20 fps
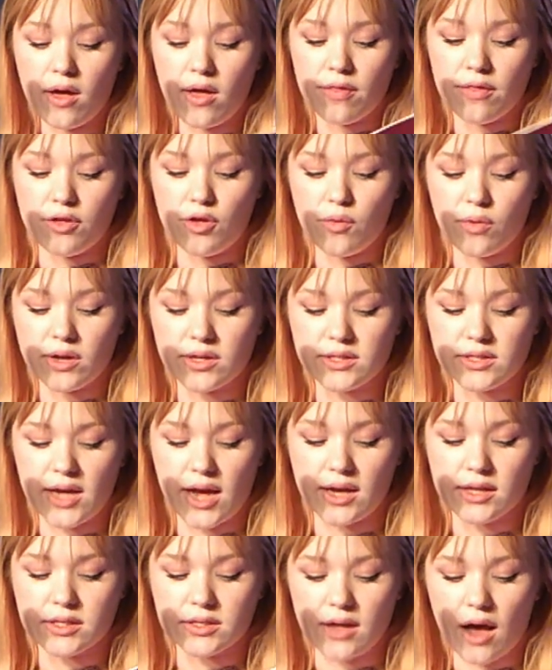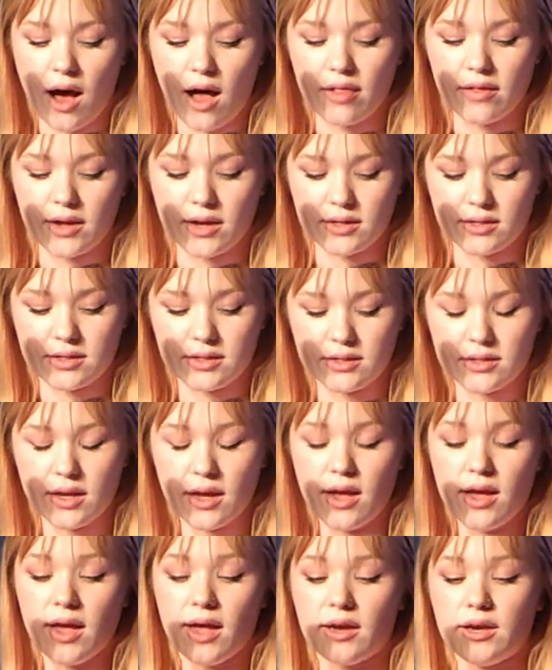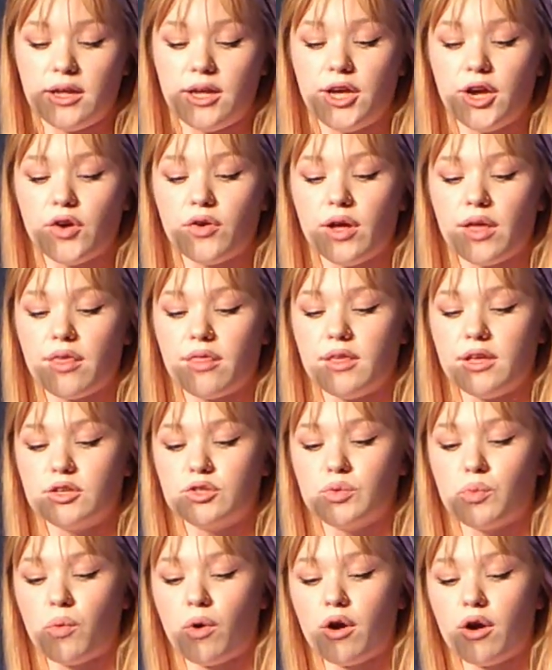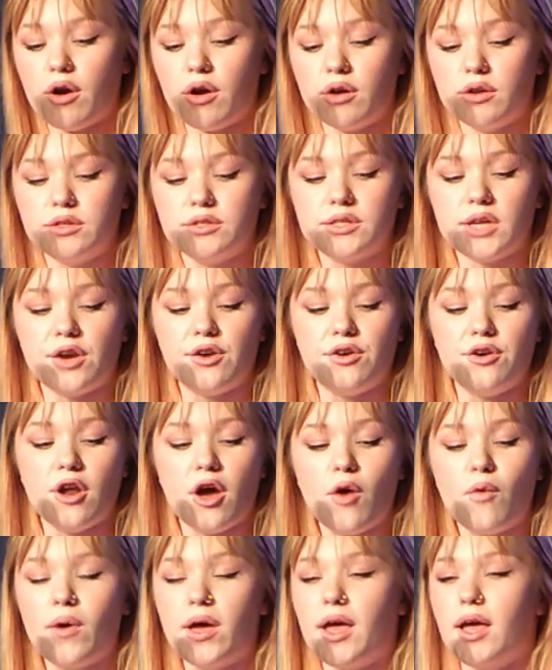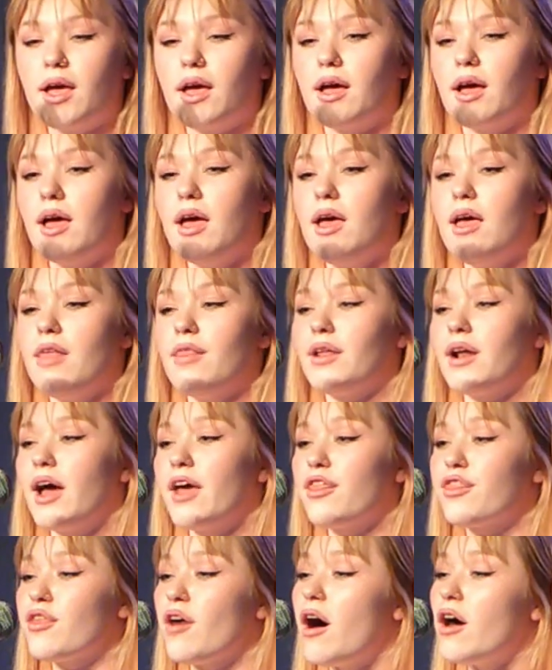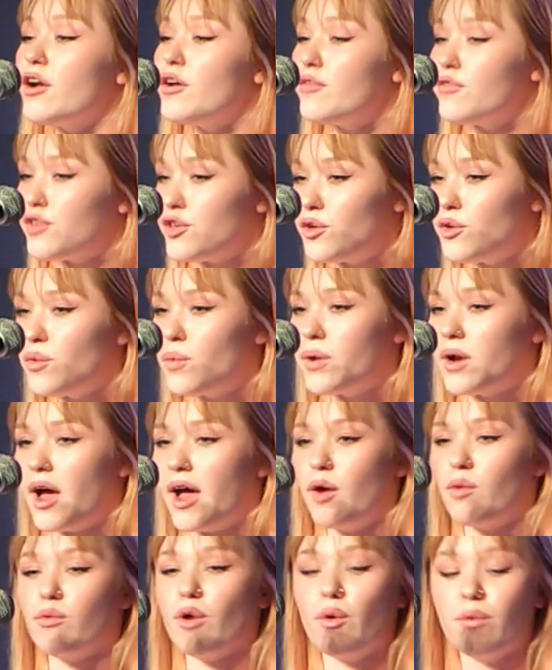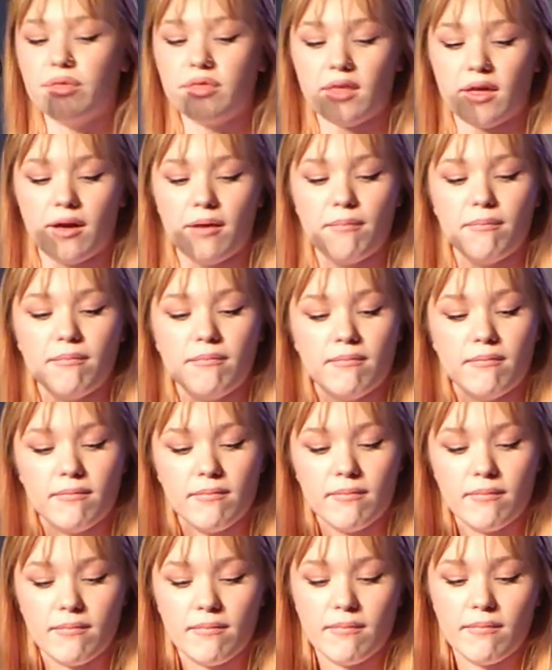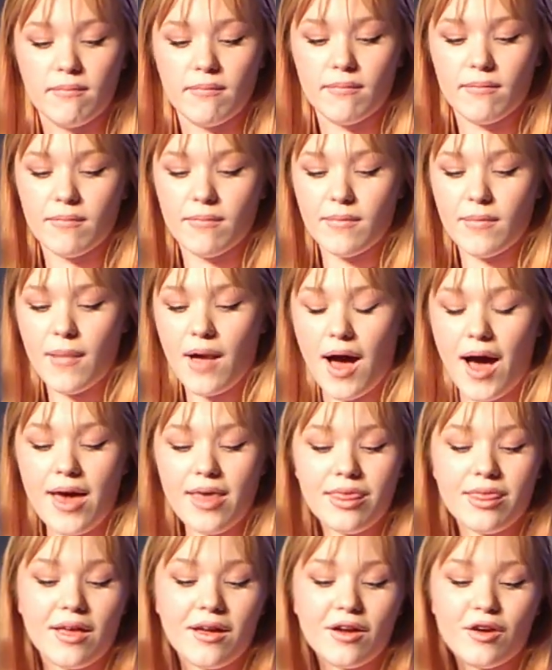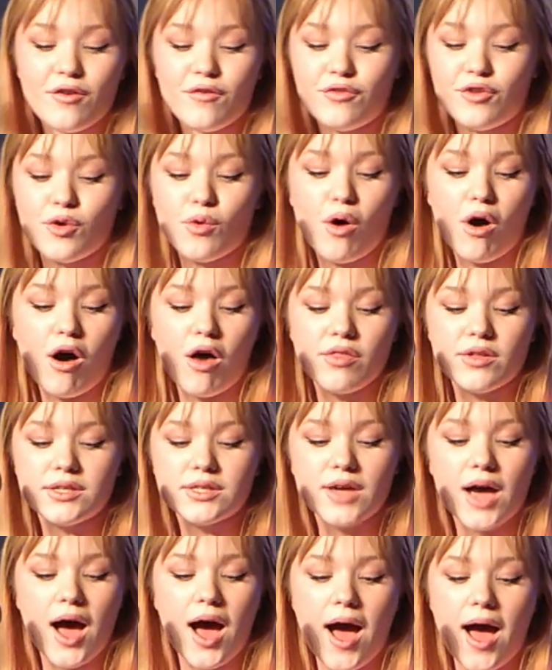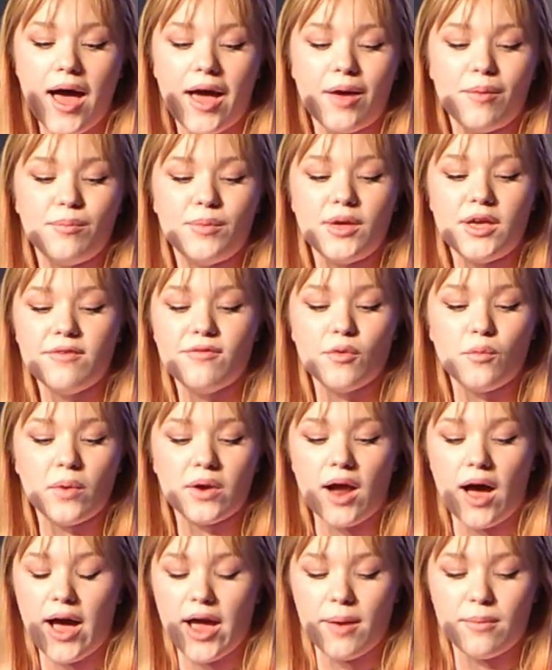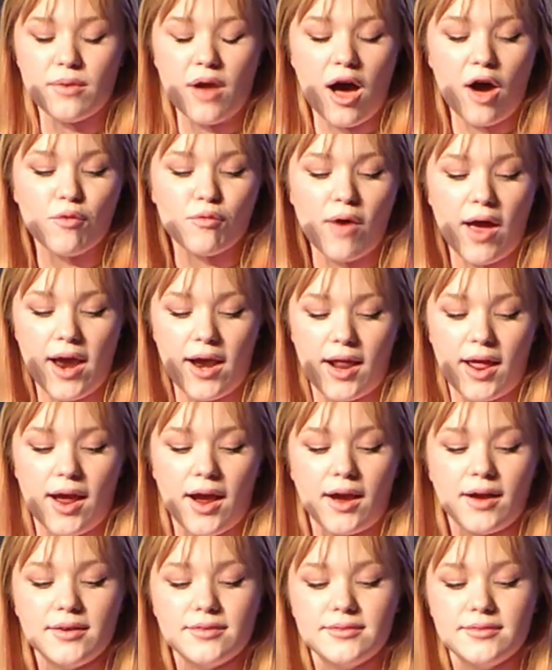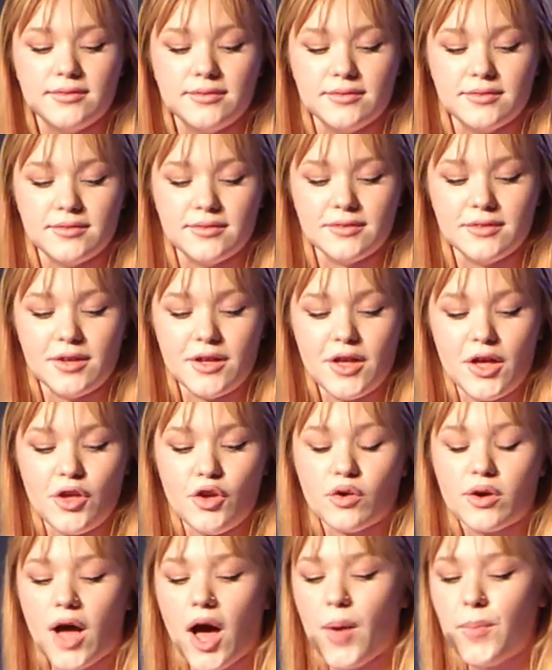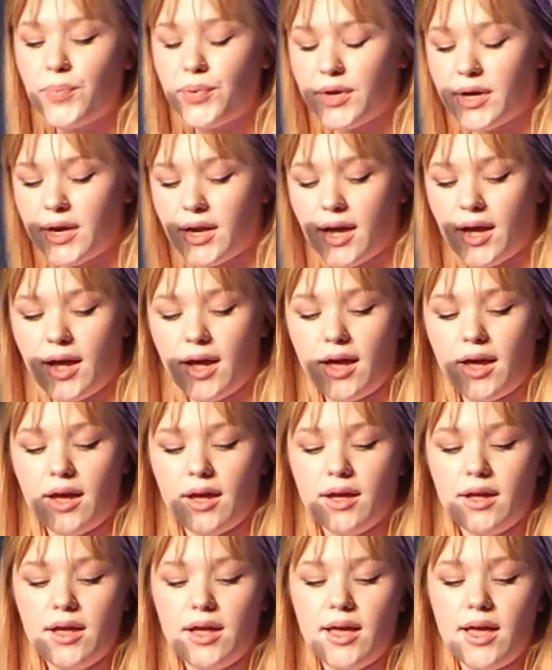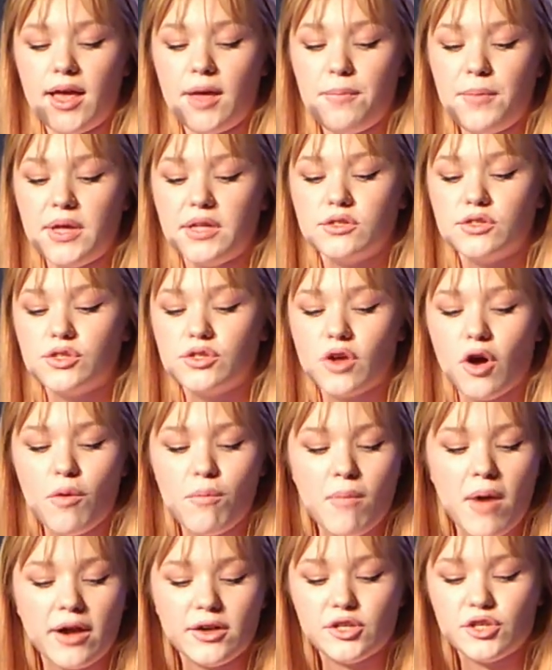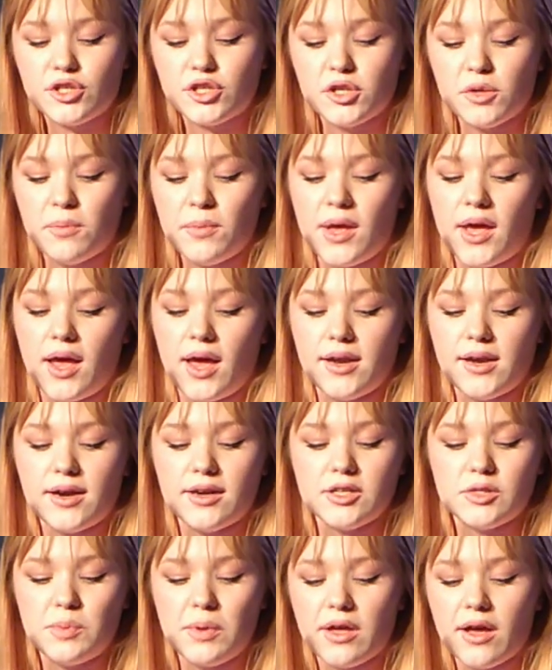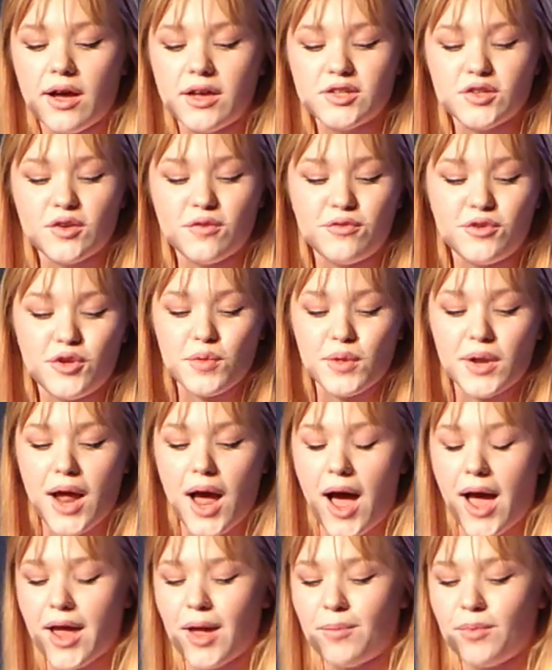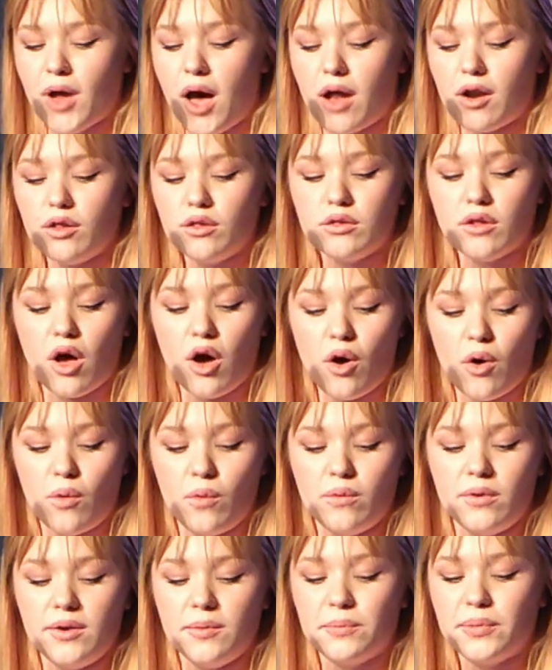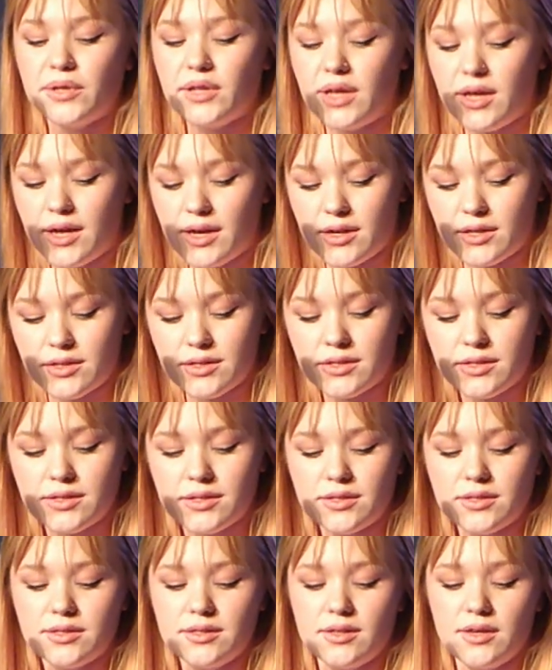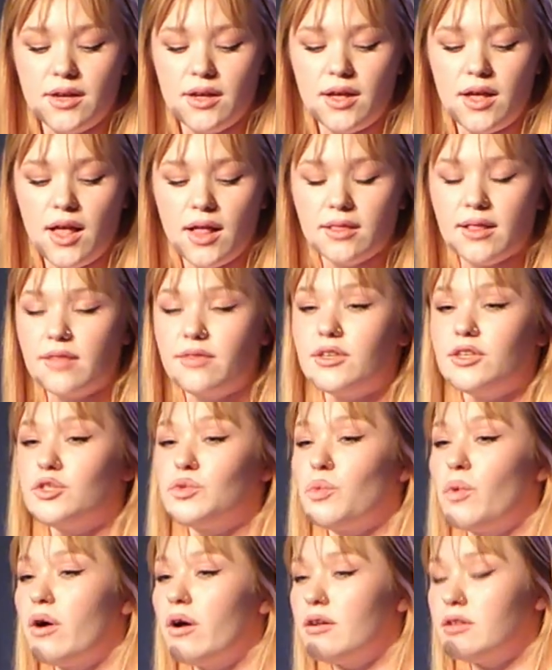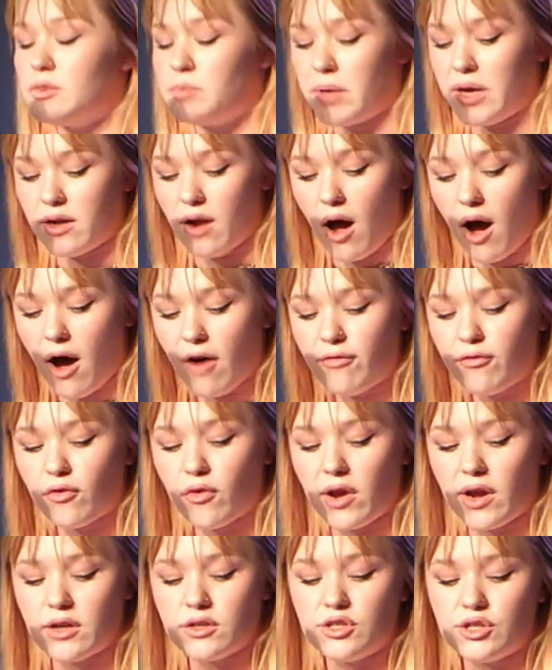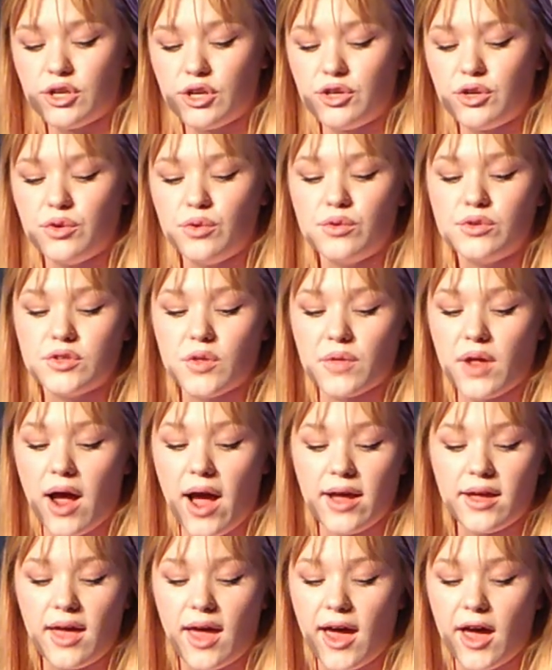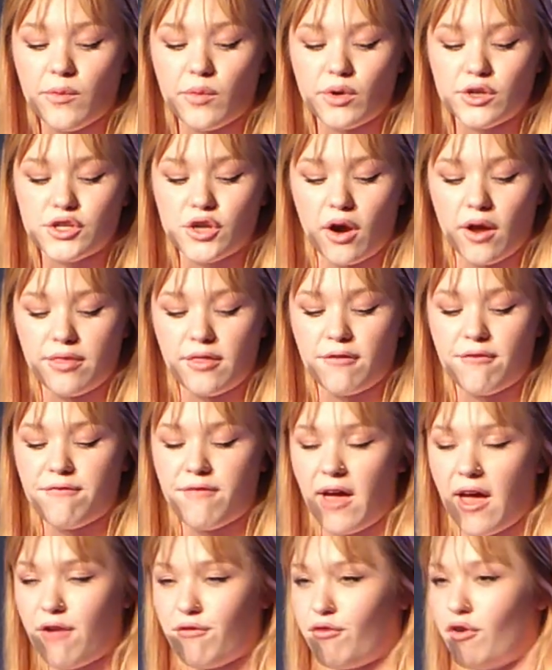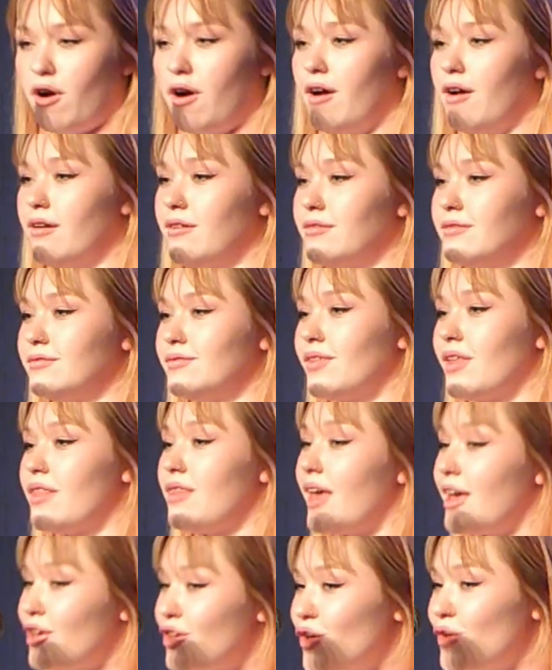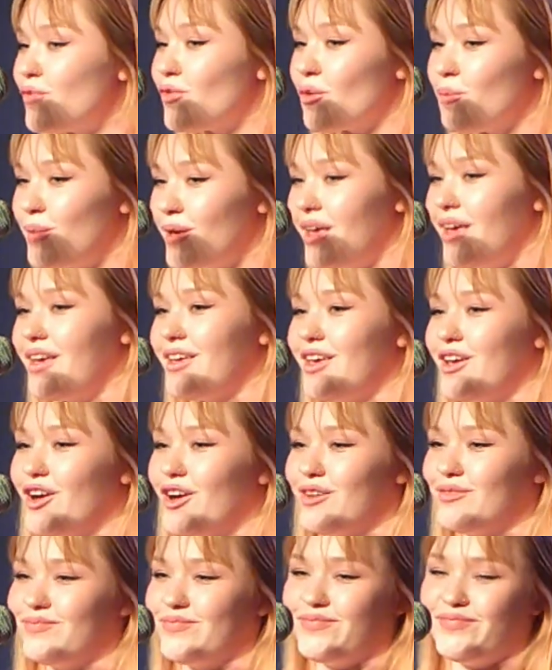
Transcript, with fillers: that you can take solace in hearing these words and knowing that I thought of you when I wrote them. I think of you all the time, even when I am not writing. Your company, it means so much to me, and it is because of that I am not alone. And please, let these words be an offering to you so that I can return the favor. Thank you for being here.